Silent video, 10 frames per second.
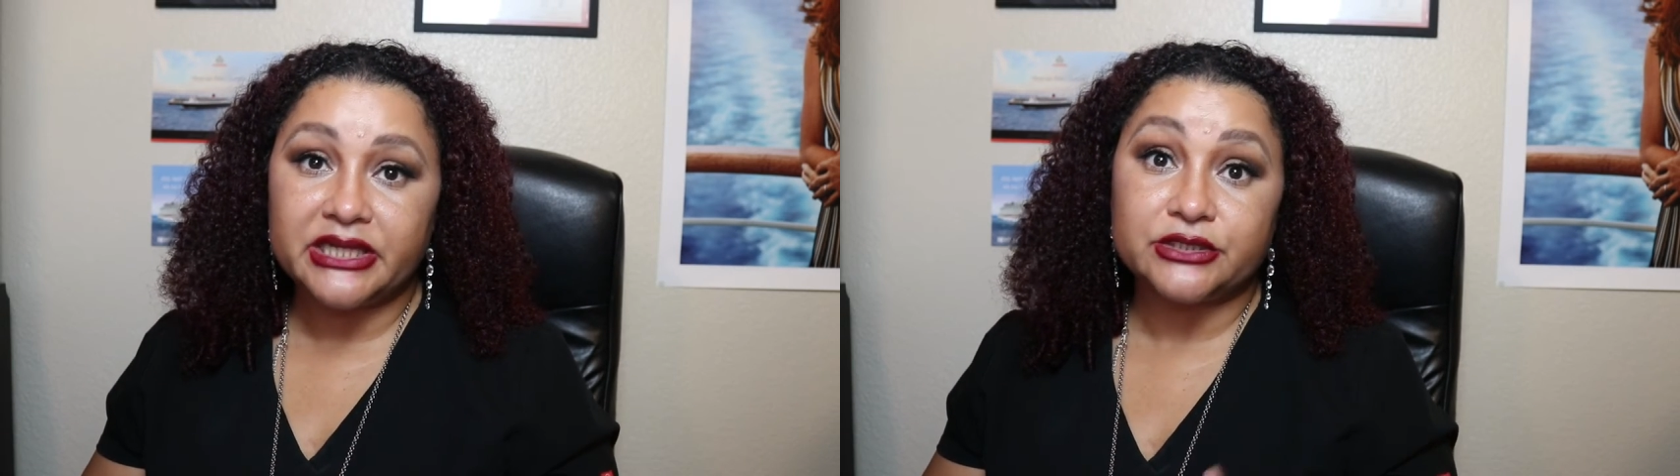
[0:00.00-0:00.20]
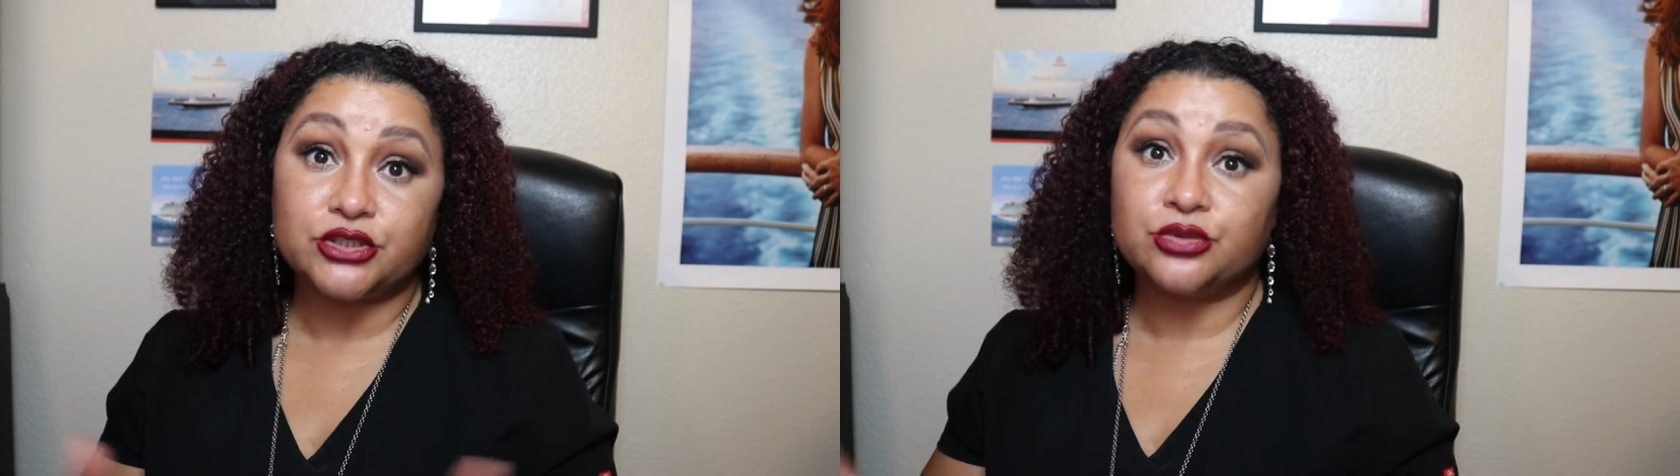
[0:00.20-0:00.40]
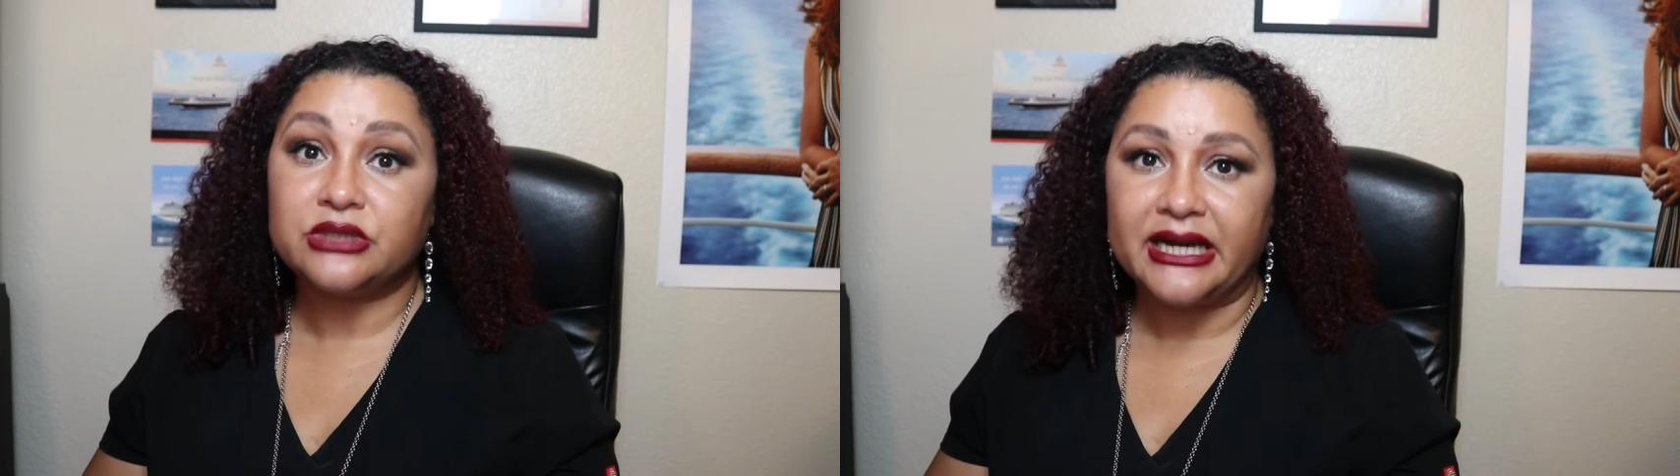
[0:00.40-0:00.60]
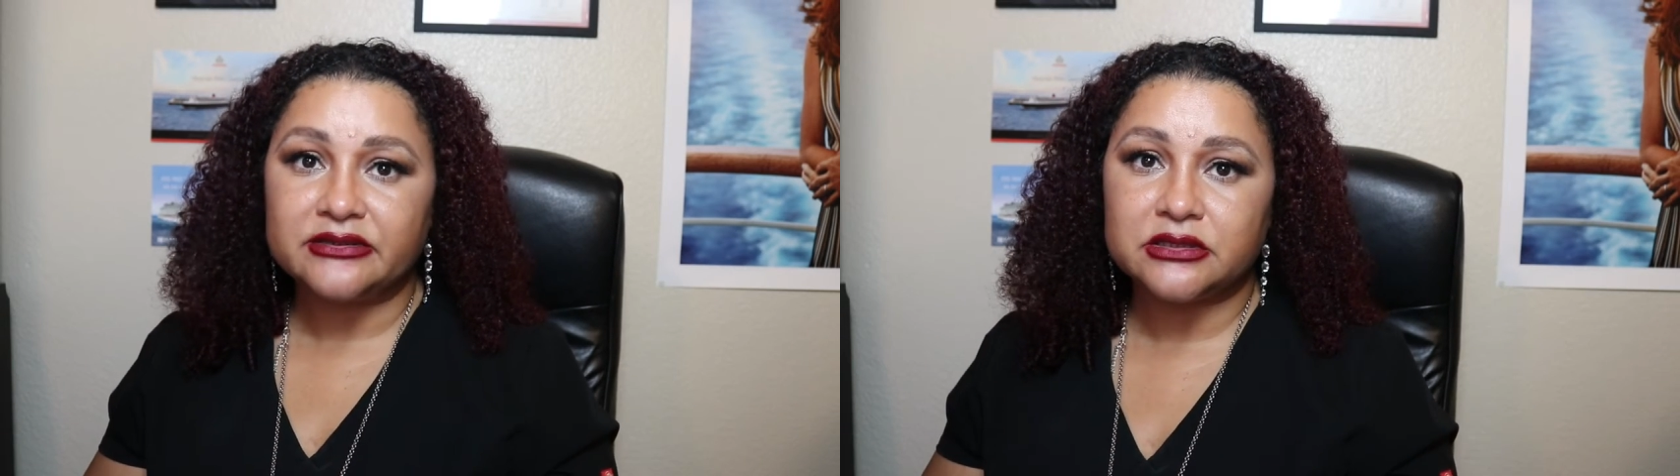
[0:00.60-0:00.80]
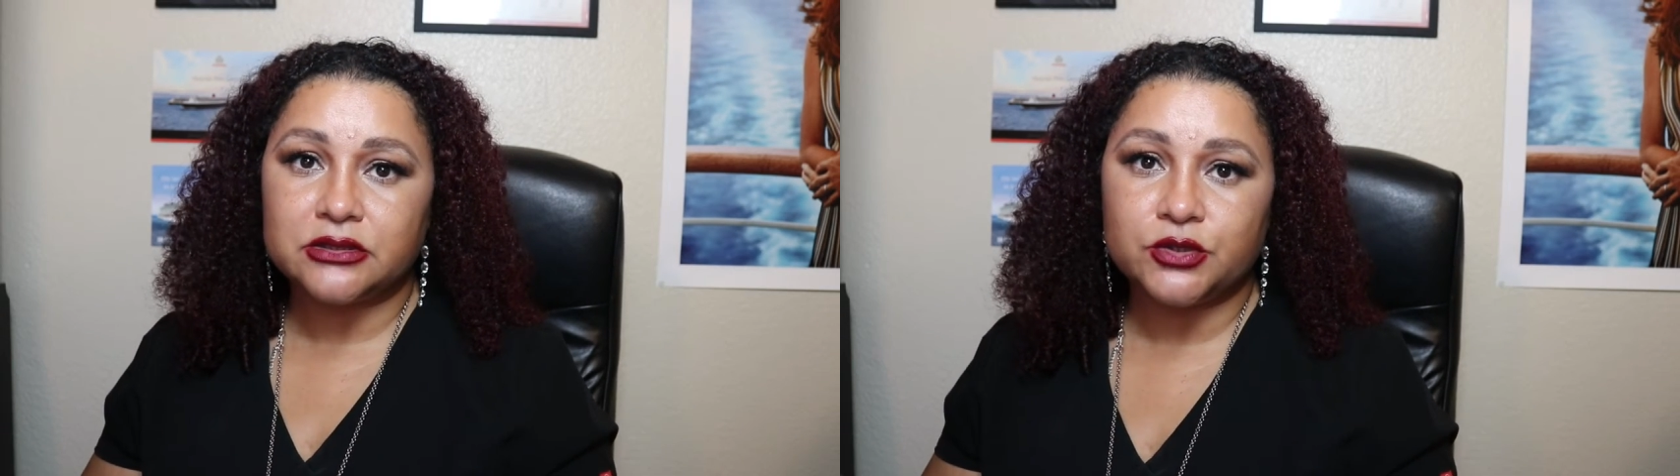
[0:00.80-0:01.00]
and
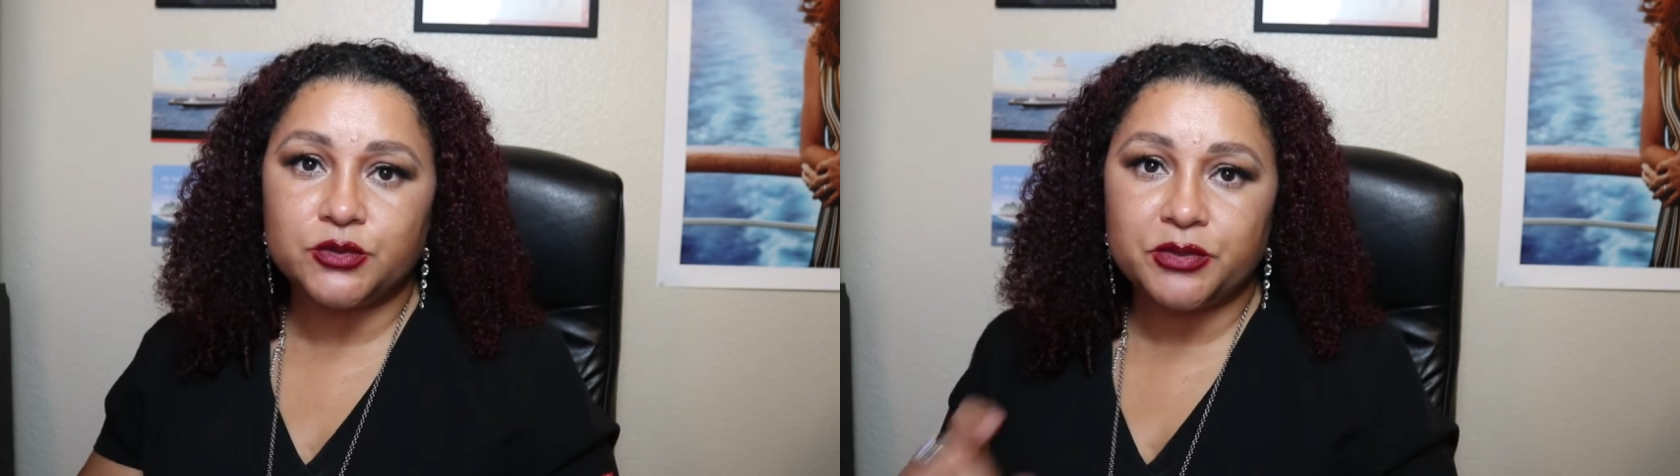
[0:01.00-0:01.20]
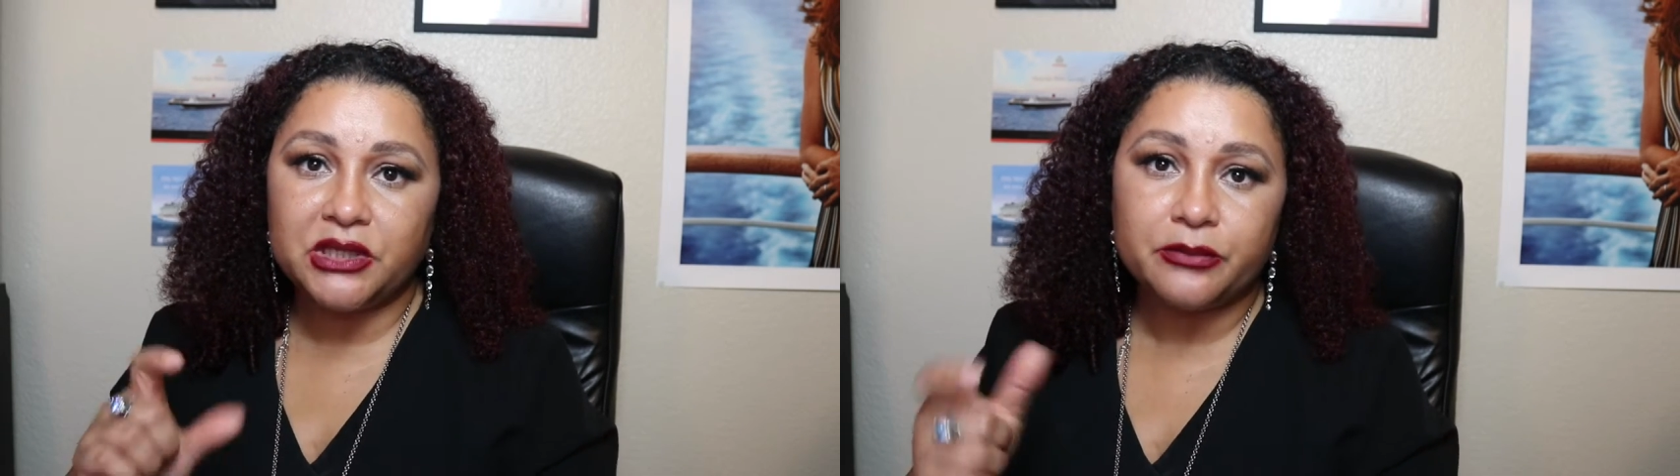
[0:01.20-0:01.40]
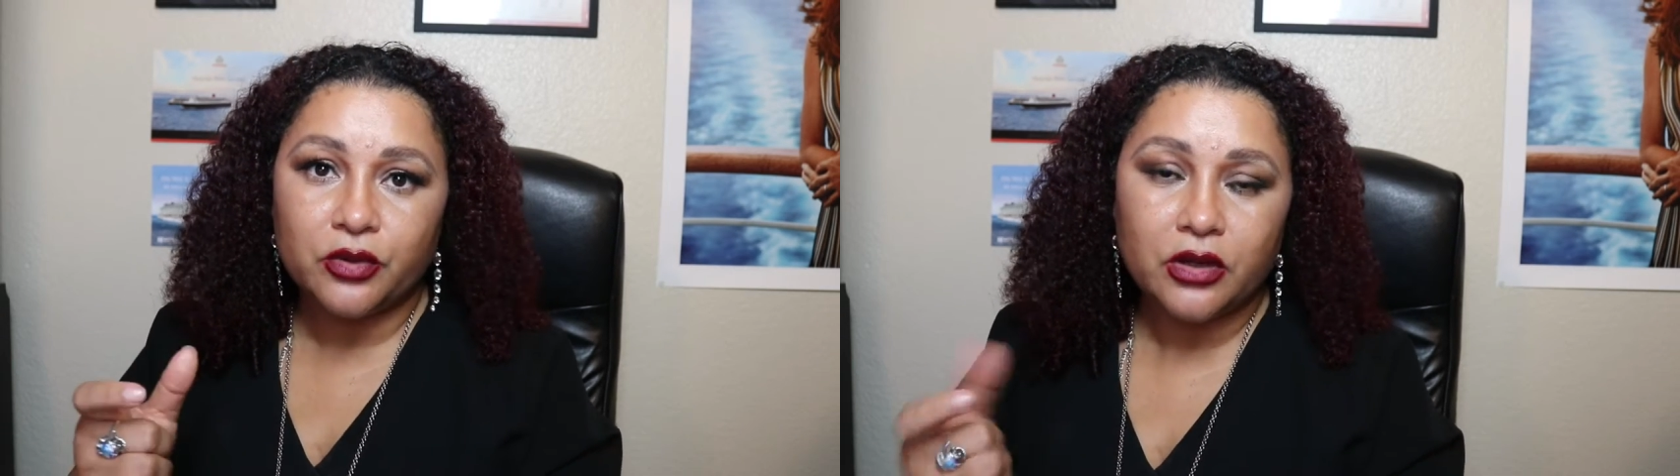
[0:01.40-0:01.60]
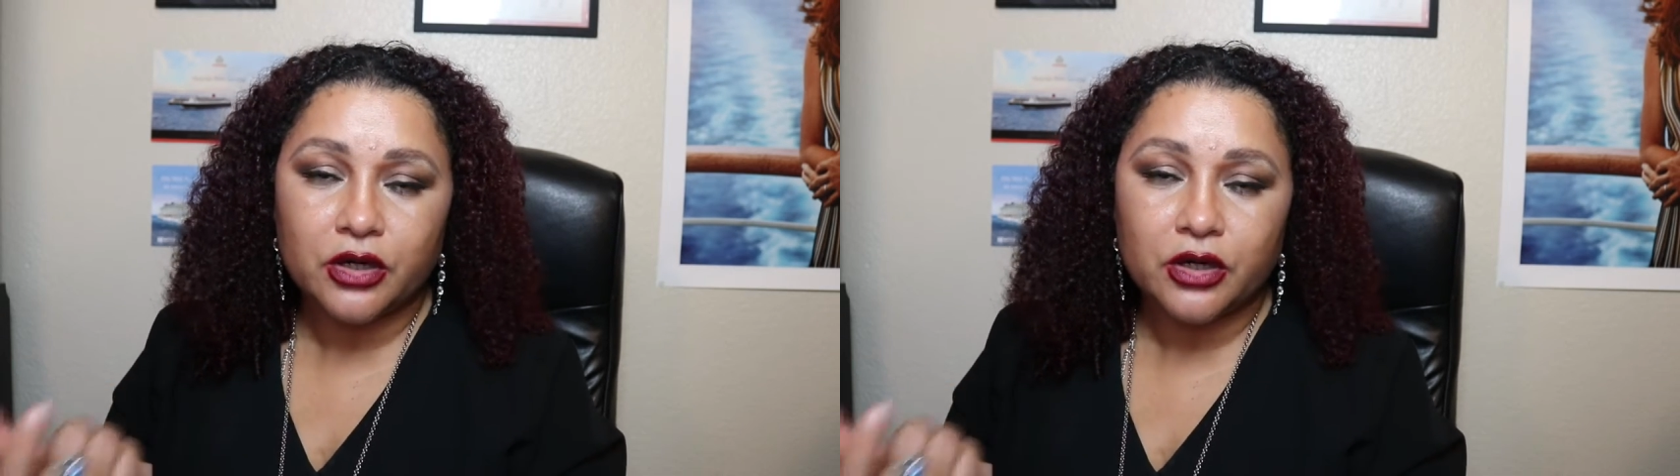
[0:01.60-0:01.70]
2,000 of those people